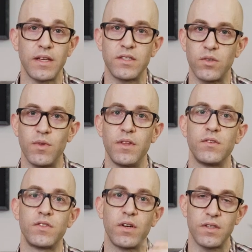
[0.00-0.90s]
And so when you
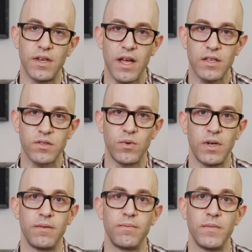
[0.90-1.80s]
start the next
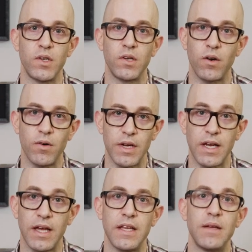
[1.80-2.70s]
one, you could already
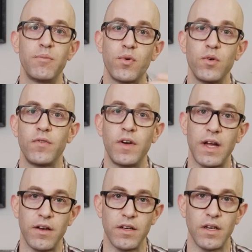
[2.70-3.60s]
kind of improve on
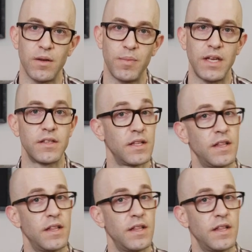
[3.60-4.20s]
how you're going to paint it.